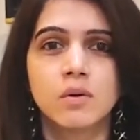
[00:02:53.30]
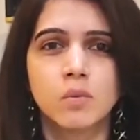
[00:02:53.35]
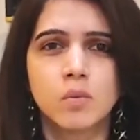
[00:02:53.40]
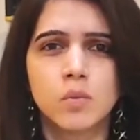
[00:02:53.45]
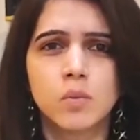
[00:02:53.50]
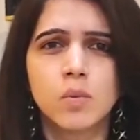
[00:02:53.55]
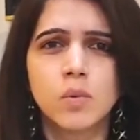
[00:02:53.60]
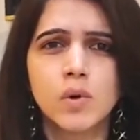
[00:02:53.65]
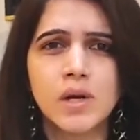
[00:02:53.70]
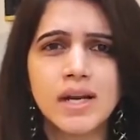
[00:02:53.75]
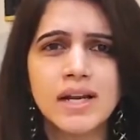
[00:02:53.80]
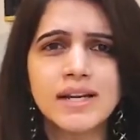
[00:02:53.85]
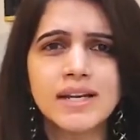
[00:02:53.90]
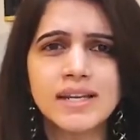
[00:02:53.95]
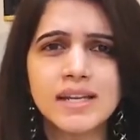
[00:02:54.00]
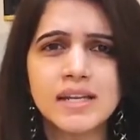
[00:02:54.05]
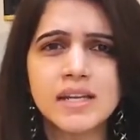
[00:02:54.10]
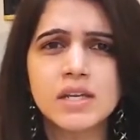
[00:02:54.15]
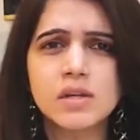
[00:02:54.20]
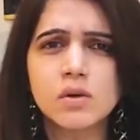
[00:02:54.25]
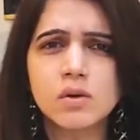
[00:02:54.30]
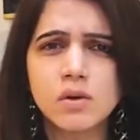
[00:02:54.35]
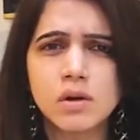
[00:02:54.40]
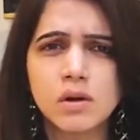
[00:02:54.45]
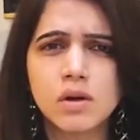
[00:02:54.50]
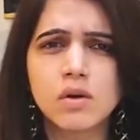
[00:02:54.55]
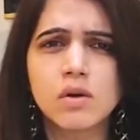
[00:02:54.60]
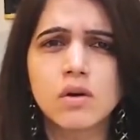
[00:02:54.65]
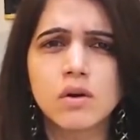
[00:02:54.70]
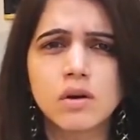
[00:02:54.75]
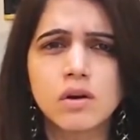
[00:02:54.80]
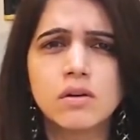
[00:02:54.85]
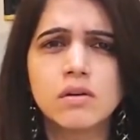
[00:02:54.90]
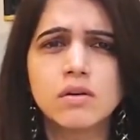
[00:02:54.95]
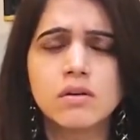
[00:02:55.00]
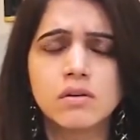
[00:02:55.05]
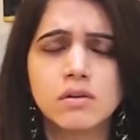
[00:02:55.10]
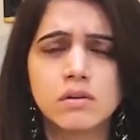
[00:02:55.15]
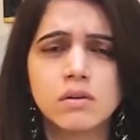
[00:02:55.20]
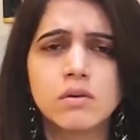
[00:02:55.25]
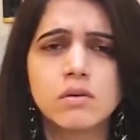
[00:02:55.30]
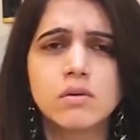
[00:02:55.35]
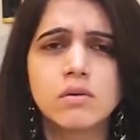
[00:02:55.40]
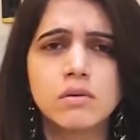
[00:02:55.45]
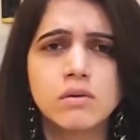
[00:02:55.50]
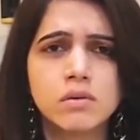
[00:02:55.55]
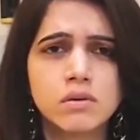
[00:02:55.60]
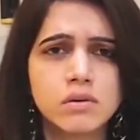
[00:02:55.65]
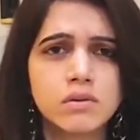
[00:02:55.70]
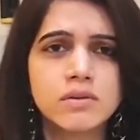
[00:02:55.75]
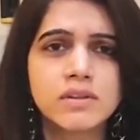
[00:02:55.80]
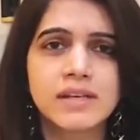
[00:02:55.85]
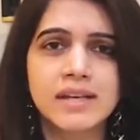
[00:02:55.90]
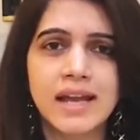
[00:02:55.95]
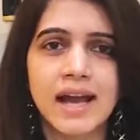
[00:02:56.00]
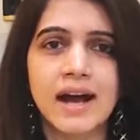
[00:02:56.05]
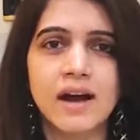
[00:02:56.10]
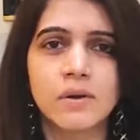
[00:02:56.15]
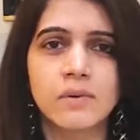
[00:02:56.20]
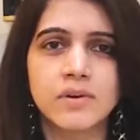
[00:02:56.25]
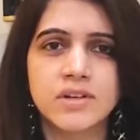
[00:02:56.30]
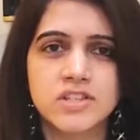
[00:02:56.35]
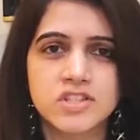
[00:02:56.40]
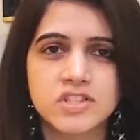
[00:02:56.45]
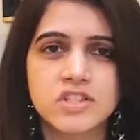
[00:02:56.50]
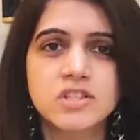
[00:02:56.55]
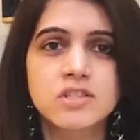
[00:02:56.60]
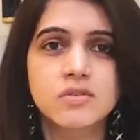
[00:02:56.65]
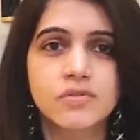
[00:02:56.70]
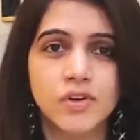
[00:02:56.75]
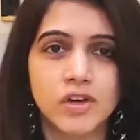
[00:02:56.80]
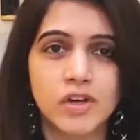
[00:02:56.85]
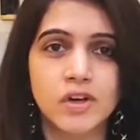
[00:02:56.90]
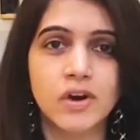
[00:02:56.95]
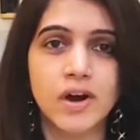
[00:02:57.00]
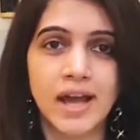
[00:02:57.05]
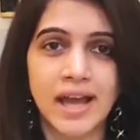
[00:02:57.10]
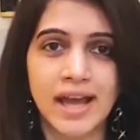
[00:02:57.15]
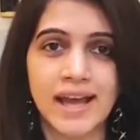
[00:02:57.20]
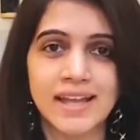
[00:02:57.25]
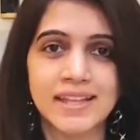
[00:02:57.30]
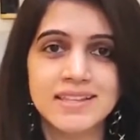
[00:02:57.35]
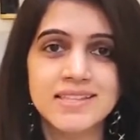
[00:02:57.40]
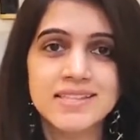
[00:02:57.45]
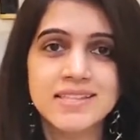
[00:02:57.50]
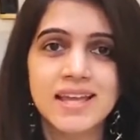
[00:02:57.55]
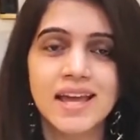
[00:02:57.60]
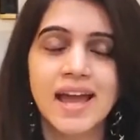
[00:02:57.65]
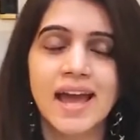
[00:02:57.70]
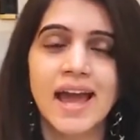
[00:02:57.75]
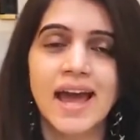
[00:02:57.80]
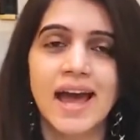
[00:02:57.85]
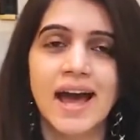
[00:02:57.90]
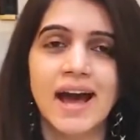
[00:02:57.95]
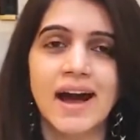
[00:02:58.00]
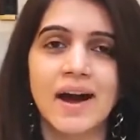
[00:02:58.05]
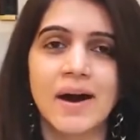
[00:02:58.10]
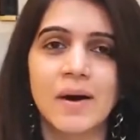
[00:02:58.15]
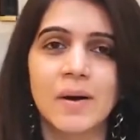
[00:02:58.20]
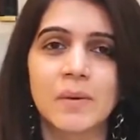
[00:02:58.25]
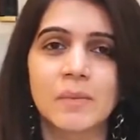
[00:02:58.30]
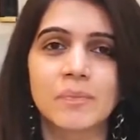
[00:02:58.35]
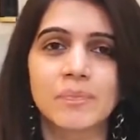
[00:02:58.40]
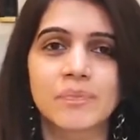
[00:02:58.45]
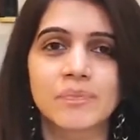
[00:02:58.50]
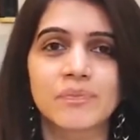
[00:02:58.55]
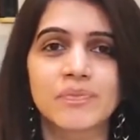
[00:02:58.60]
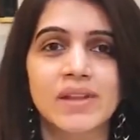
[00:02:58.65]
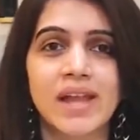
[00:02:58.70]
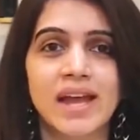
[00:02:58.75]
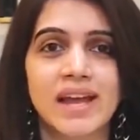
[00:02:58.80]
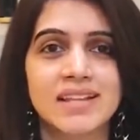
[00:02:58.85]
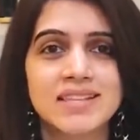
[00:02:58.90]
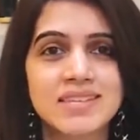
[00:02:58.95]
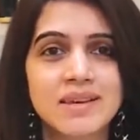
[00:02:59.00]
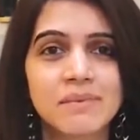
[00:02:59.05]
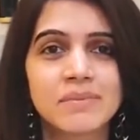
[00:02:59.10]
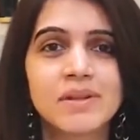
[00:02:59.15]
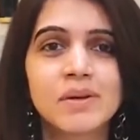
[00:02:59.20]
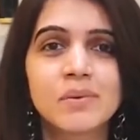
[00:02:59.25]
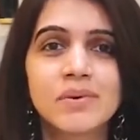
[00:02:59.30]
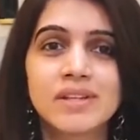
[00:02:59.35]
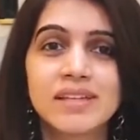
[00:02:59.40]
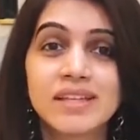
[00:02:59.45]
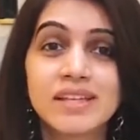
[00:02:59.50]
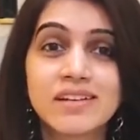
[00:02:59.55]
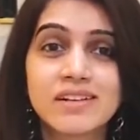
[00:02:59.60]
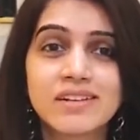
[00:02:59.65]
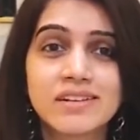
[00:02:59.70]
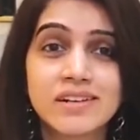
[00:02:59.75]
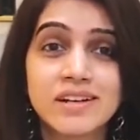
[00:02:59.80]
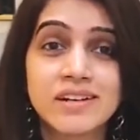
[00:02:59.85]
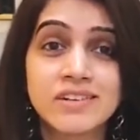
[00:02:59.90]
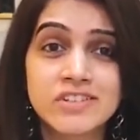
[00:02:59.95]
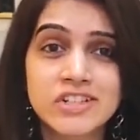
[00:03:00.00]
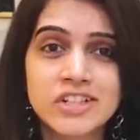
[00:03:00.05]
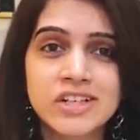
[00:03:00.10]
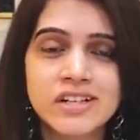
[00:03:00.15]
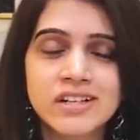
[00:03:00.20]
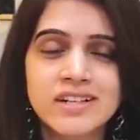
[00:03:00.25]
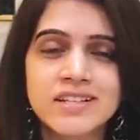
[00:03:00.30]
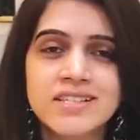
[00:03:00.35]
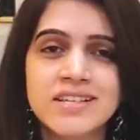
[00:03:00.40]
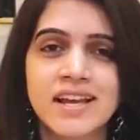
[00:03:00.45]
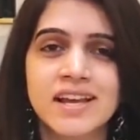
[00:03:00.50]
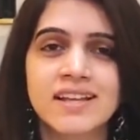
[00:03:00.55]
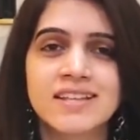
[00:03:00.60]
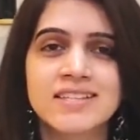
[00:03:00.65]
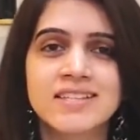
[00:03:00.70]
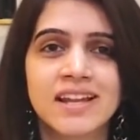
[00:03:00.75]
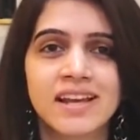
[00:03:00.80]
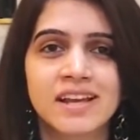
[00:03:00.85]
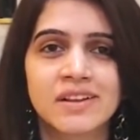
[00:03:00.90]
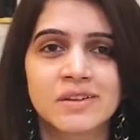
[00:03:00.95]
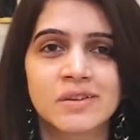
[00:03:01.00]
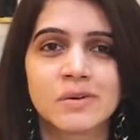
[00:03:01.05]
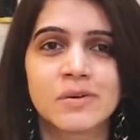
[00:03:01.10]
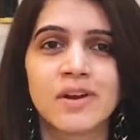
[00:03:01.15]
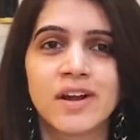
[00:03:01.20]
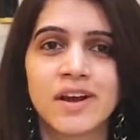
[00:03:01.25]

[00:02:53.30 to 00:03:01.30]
will take you a good 2 to 3 hours just for your hands. And something with intricate designs like